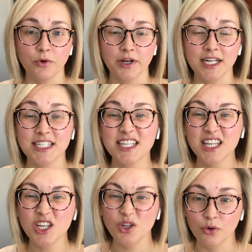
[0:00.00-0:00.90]
organ, into the
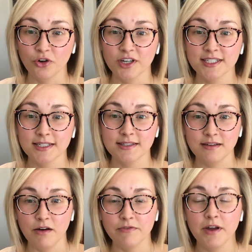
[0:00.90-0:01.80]
uterus
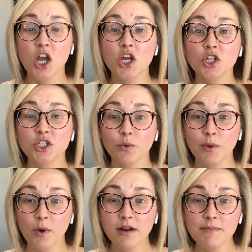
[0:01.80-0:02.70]
itself. So we
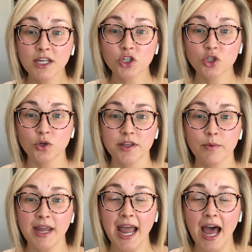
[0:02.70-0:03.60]
want to make sure that
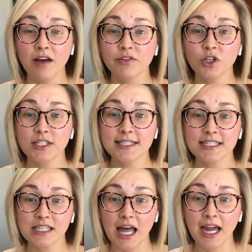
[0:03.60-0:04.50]
we have good
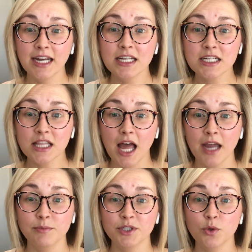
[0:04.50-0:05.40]
slide and
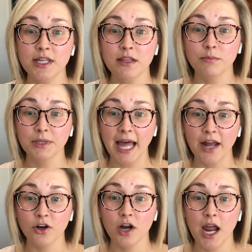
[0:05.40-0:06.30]
glide between the
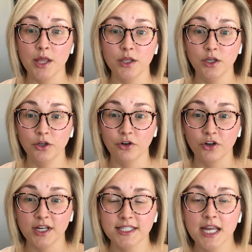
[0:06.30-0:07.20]
bladder and the
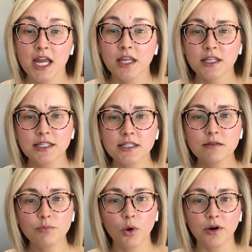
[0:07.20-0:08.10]
uterus. This is
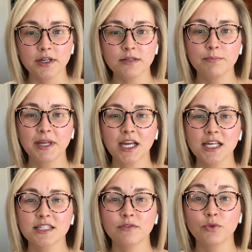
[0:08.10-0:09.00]
important
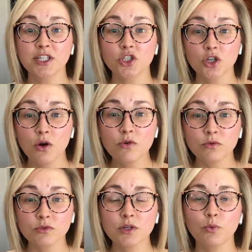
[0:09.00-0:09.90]
because if we
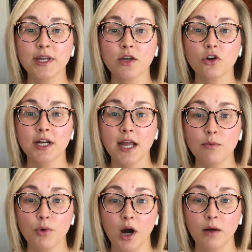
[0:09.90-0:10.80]
don't, we
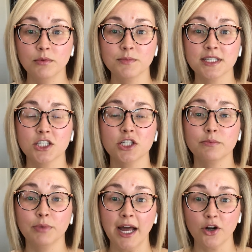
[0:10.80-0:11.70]
create problems such as
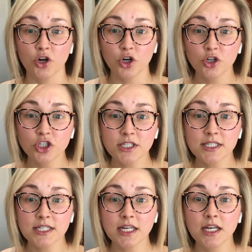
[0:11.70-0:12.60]
bladder
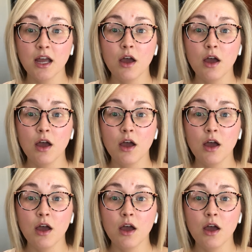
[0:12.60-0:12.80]
urgency,